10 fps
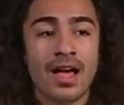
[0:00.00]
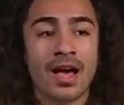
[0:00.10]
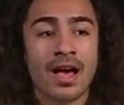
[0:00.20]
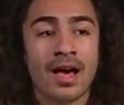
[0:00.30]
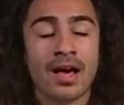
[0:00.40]

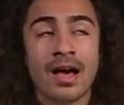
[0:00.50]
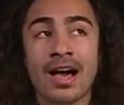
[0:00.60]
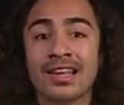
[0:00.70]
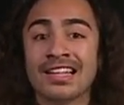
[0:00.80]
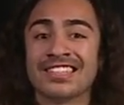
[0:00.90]
Uh,
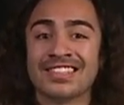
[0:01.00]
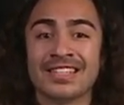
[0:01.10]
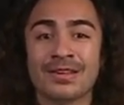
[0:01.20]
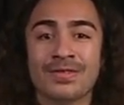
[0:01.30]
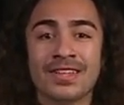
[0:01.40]
I like to
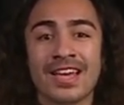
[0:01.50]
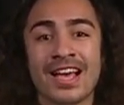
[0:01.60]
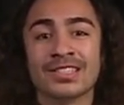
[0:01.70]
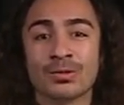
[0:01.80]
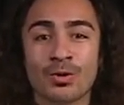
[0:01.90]
think of it
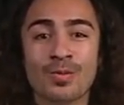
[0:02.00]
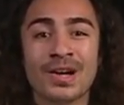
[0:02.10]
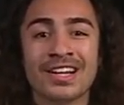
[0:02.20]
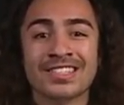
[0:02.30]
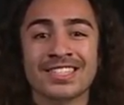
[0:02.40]
as a
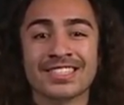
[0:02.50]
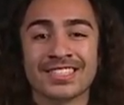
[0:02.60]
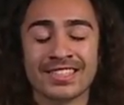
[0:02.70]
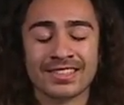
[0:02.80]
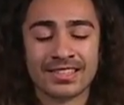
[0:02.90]
robot
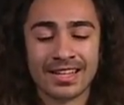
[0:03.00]
assistant.